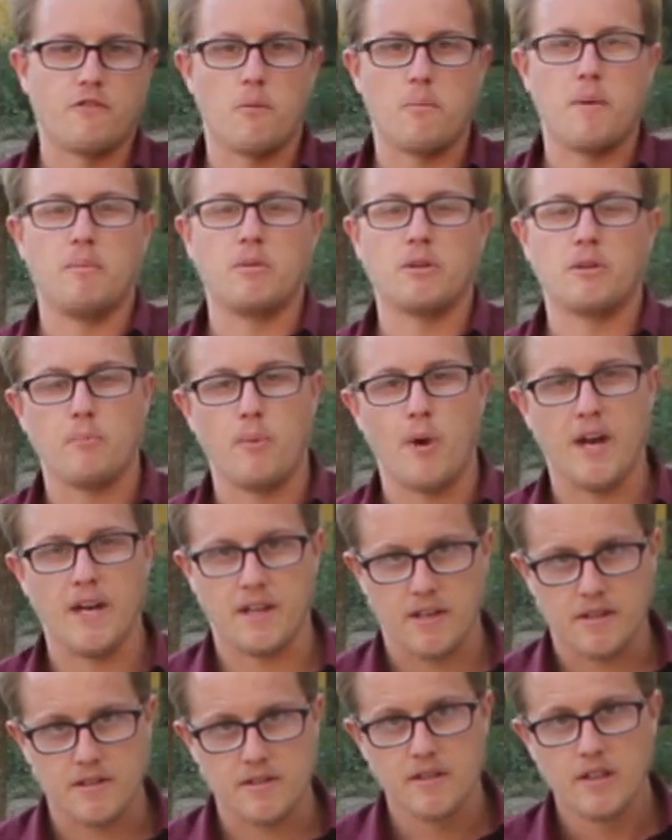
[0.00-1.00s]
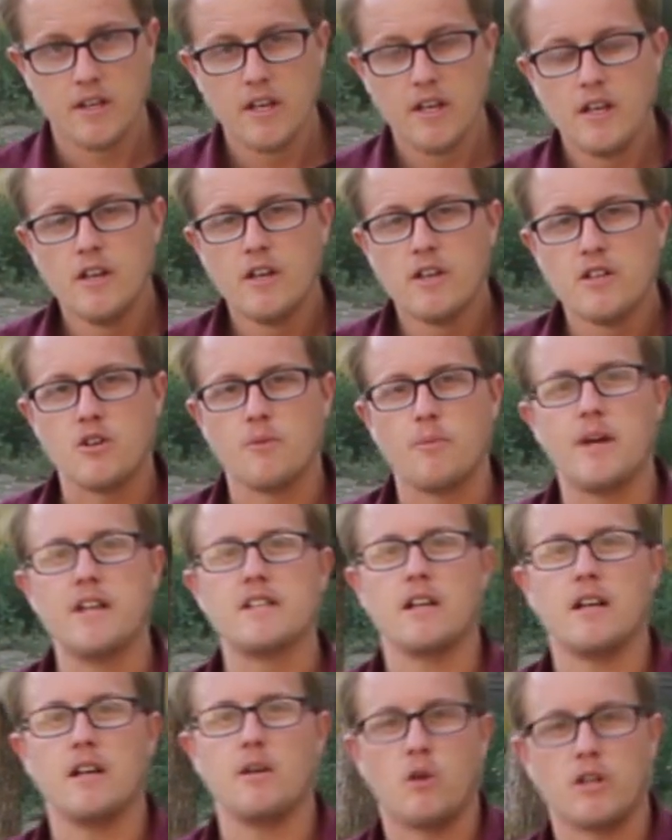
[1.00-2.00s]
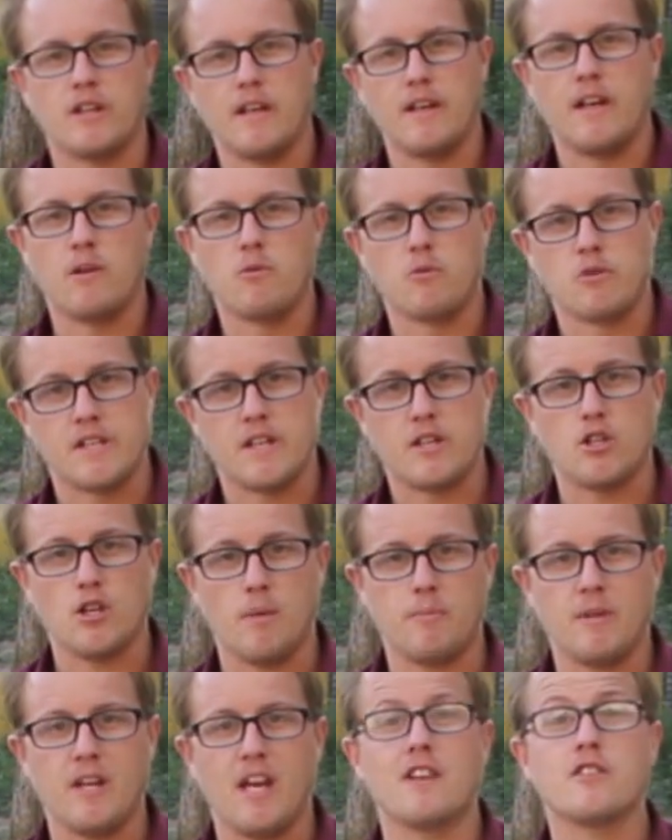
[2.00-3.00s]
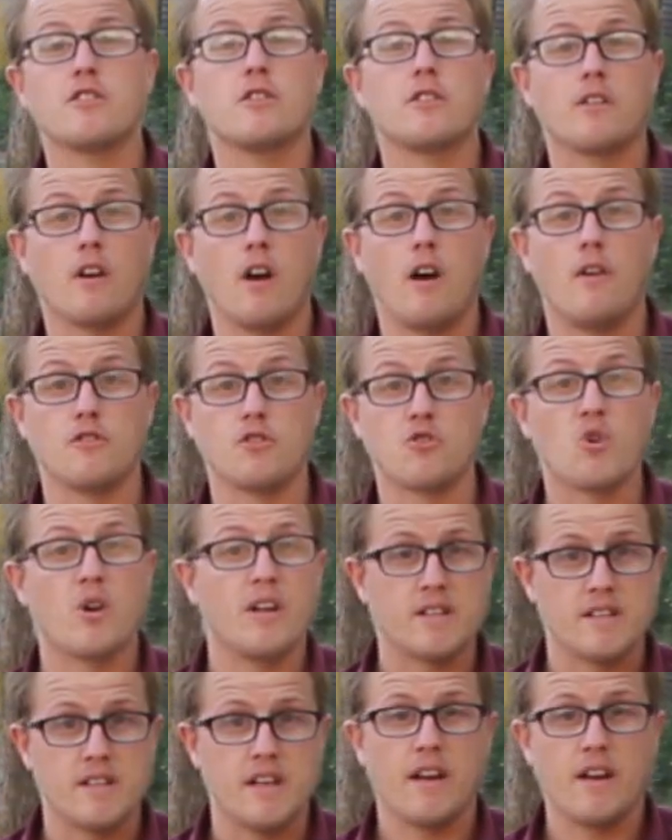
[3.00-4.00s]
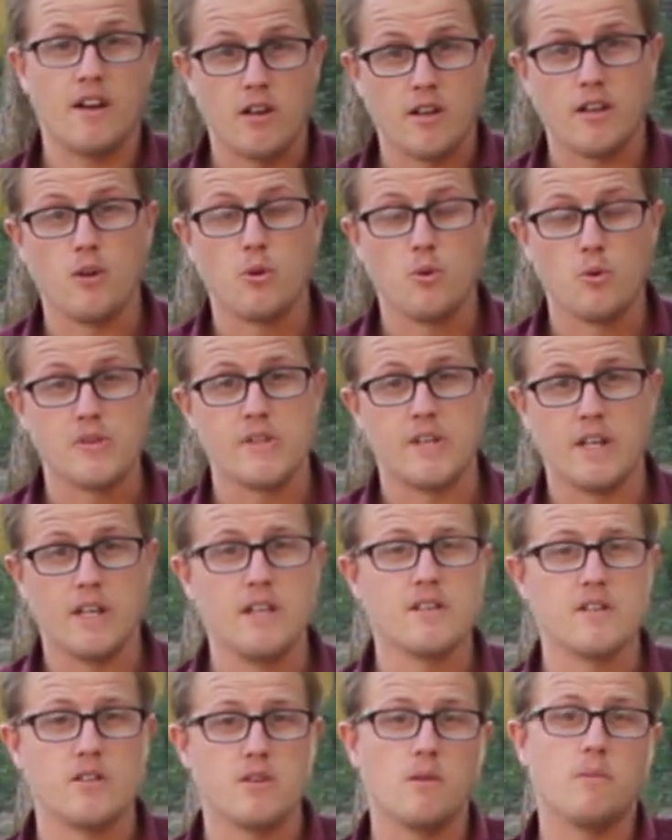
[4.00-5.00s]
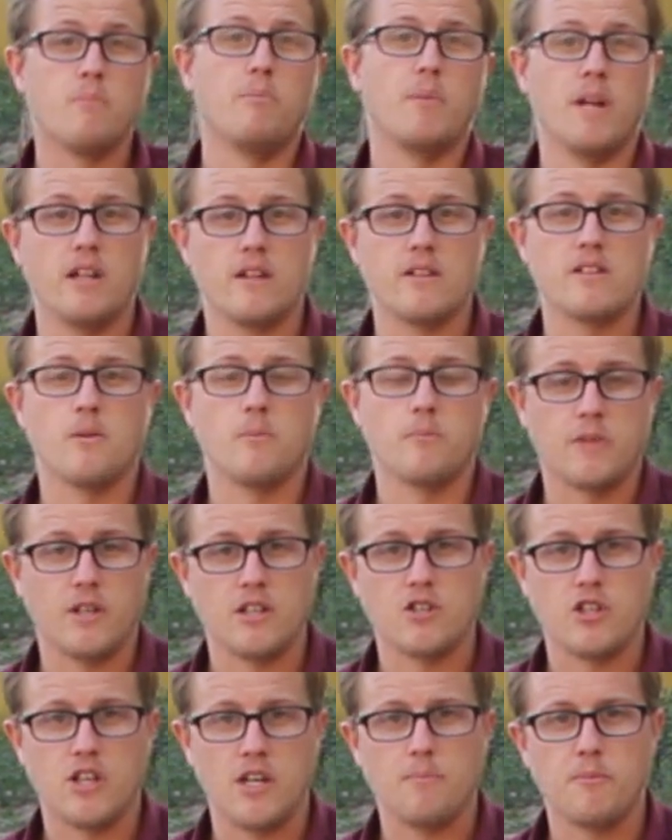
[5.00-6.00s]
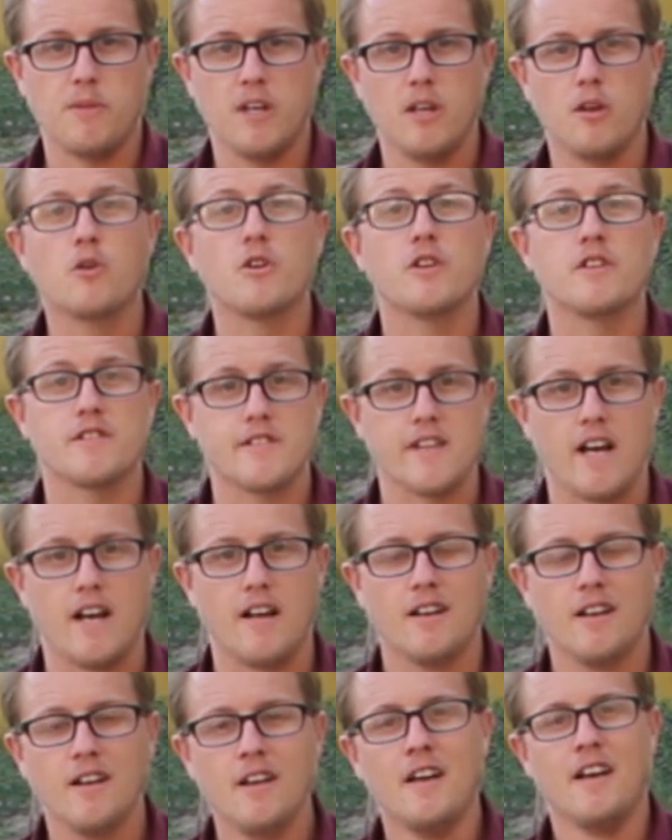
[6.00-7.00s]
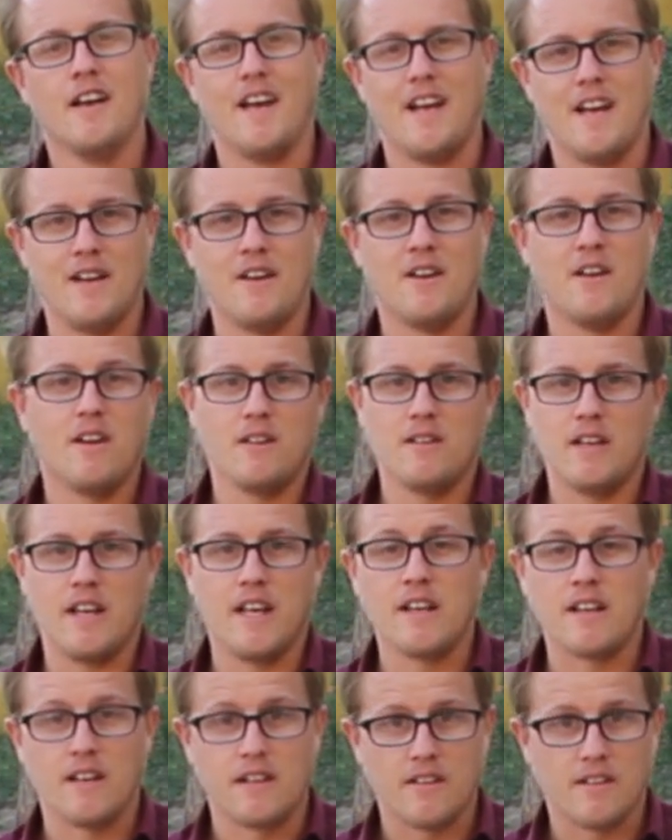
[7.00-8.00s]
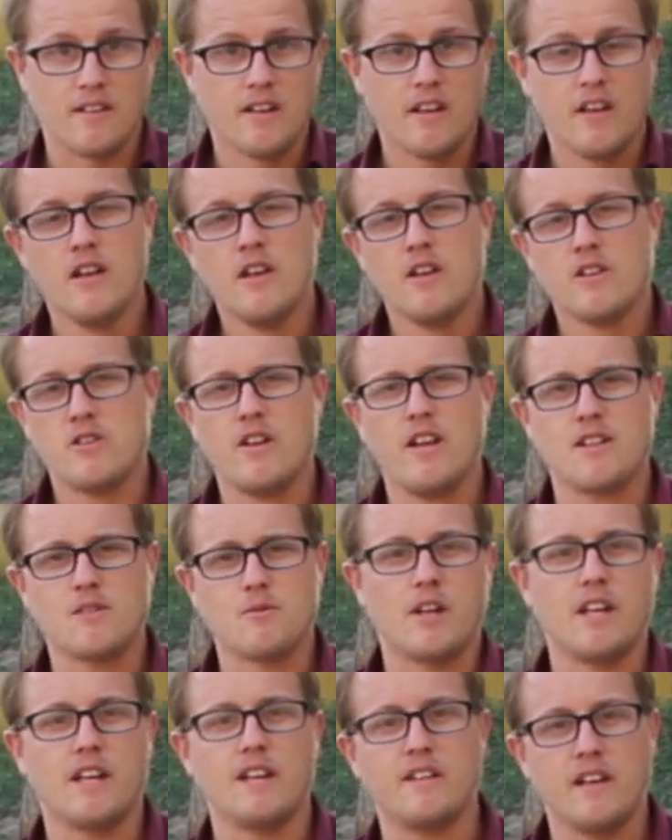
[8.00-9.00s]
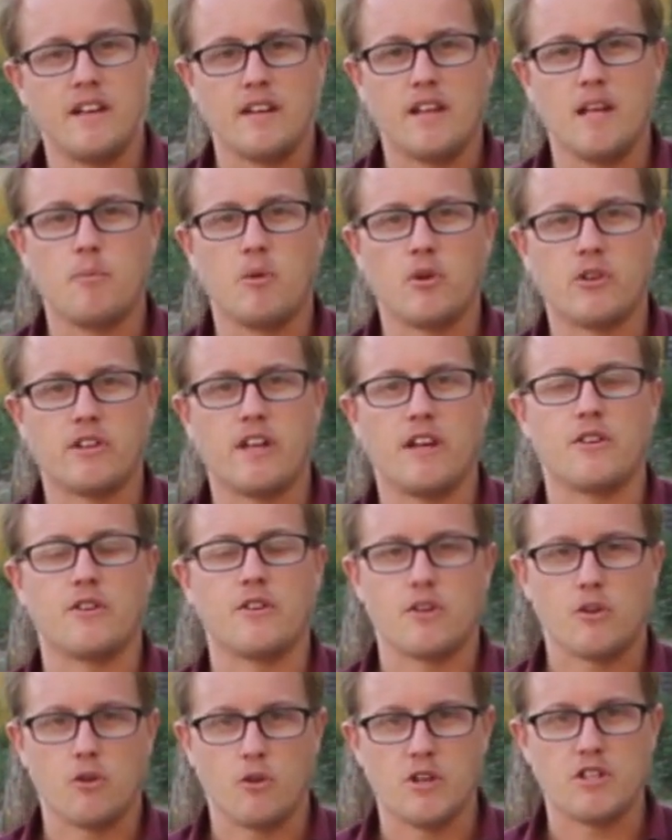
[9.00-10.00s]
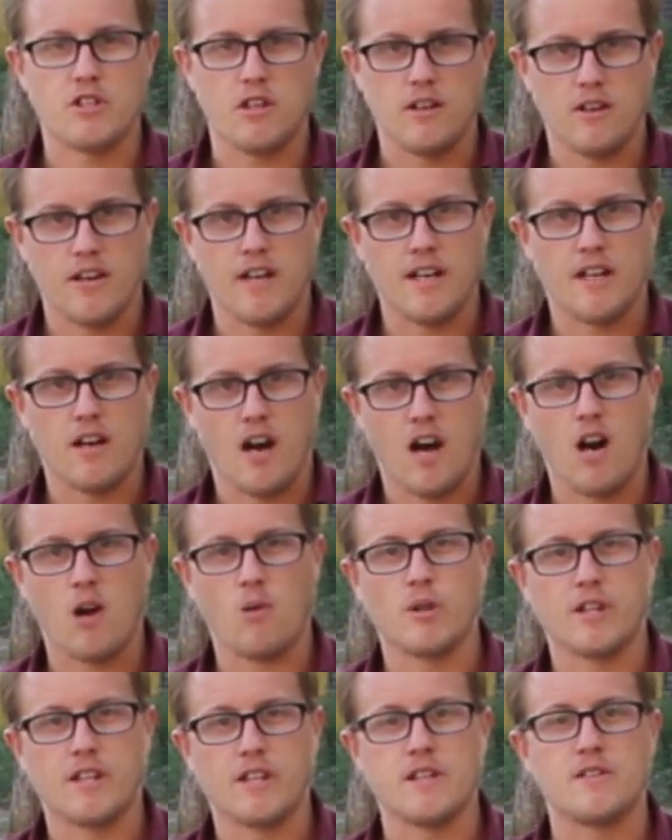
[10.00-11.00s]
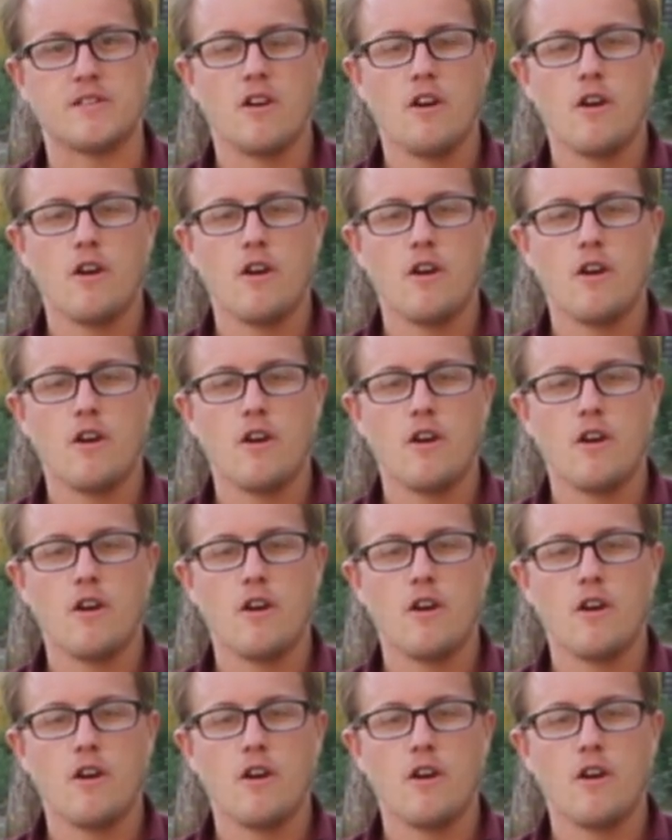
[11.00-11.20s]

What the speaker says: people to buy this. So basically what they did was they shipped the engine to Coventry and said, here, use these to build something cheap that you can sell in England. So that's what they did. They put together the Critchley Like Car with this